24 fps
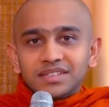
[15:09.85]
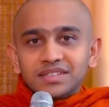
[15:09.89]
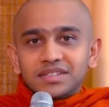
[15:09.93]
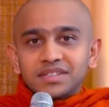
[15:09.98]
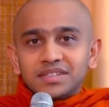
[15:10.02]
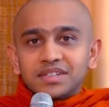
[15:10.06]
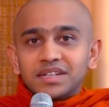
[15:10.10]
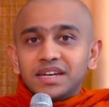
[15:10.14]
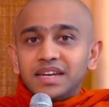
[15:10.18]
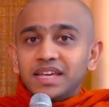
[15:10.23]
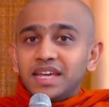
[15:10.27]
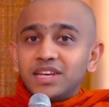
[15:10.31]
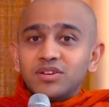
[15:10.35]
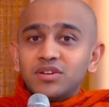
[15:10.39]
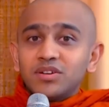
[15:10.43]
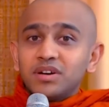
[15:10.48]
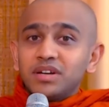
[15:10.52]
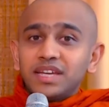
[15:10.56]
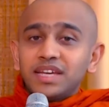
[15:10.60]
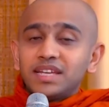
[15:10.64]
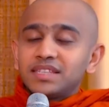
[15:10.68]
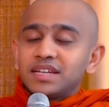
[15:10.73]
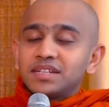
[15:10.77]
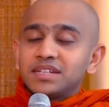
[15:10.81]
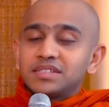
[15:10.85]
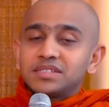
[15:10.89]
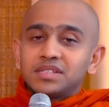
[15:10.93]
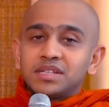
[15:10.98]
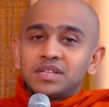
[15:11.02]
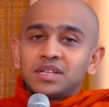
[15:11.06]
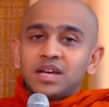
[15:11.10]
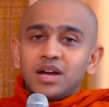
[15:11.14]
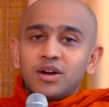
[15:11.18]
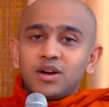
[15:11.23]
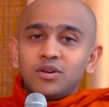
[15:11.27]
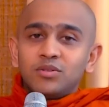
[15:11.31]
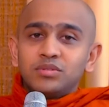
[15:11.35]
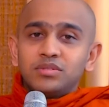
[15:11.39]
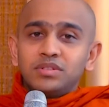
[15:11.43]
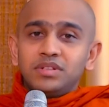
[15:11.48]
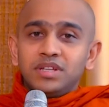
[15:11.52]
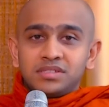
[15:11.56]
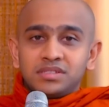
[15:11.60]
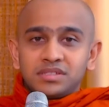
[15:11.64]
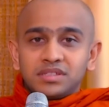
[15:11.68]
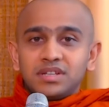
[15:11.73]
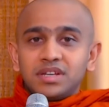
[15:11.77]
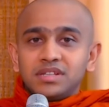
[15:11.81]
clean your teeth and see how
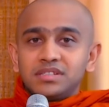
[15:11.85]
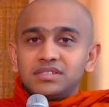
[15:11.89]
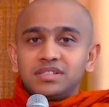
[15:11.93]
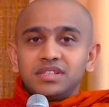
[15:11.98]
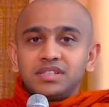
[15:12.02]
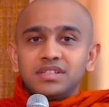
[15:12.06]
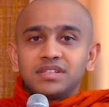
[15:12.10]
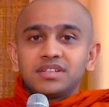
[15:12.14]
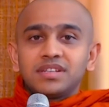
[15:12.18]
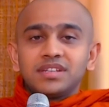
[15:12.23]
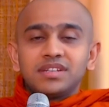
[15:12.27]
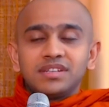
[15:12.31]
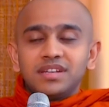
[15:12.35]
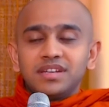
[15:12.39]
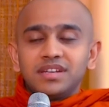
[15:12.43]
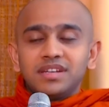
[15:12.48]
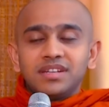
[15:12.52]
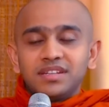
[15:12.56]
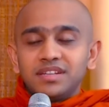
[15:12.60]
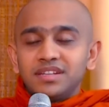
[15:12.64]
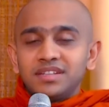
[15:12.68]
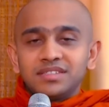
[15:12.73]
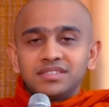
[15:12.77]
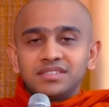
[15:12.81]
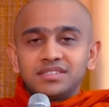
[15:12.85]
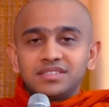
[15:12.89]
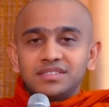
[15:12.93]
disgusting it is.